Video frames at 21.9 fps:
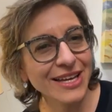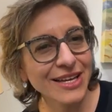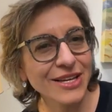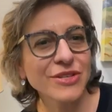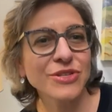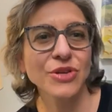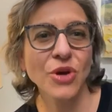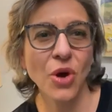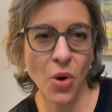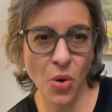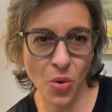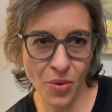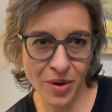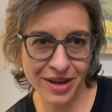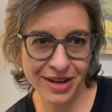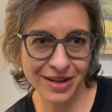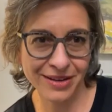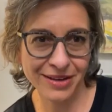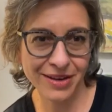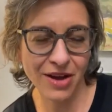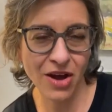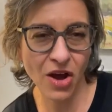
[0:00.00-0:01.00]
is
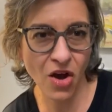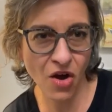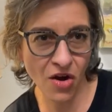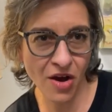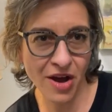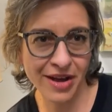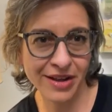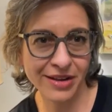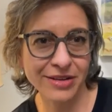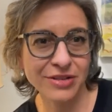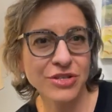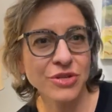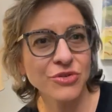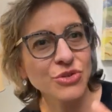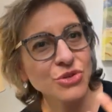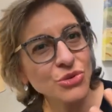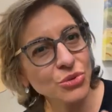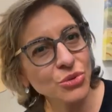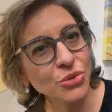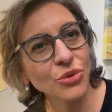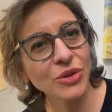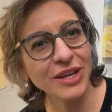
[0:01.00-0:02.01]
going on to
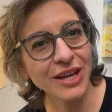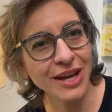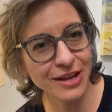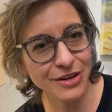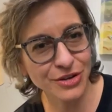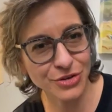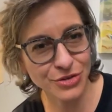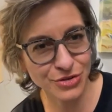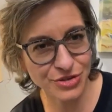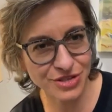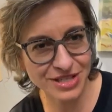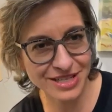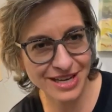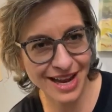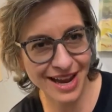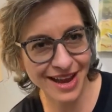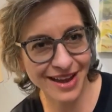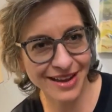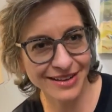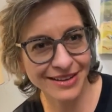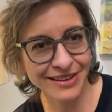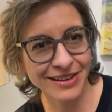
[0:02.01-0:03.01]
truly
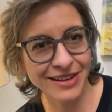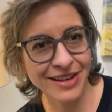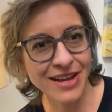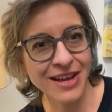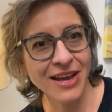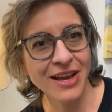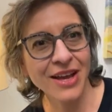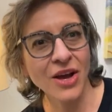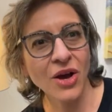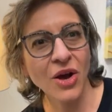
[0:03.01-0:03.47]
understand